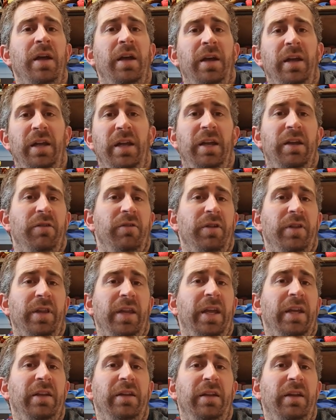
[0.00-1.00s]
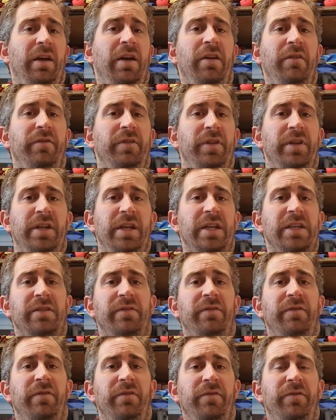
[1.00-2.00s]
here and then over the next
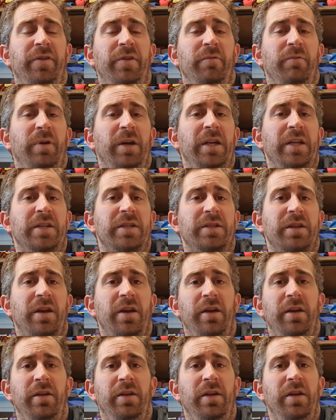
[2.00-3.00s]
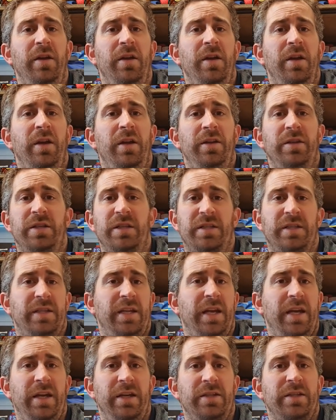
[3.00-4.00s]
few weeks, so just
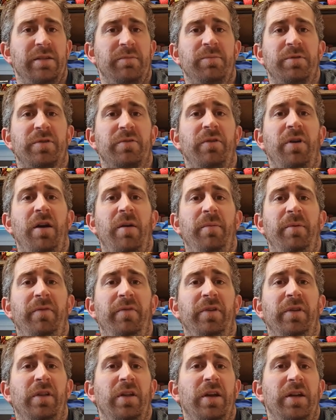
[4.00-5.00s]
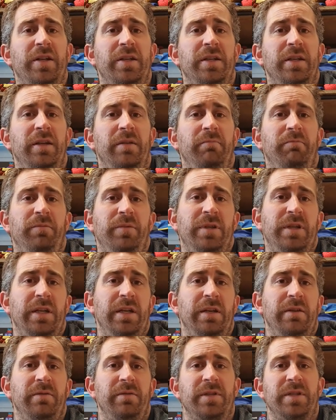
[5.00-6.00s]
subscribe if you'd like
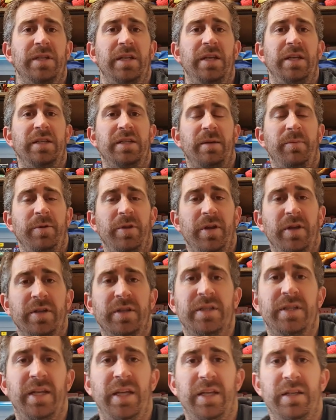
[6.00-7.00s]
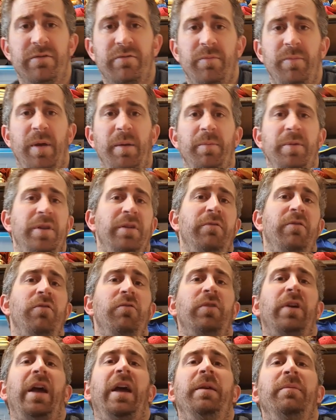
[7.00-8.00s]
to see some of those things. Remember, they're all
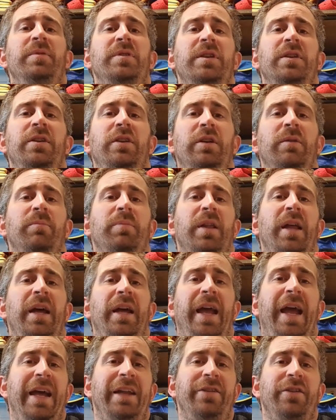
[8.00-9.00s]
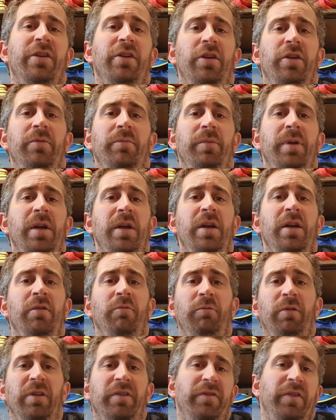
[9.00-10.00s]
games that you can play at home
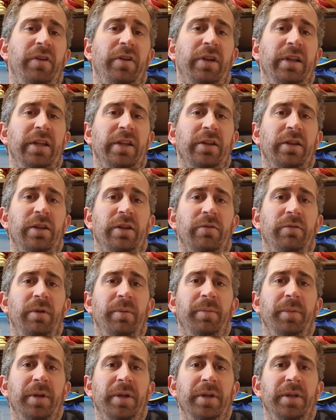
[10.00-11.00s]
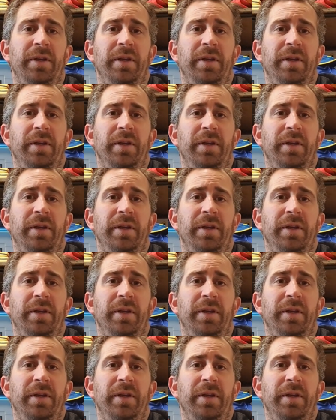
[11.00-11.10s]
with very little equipment.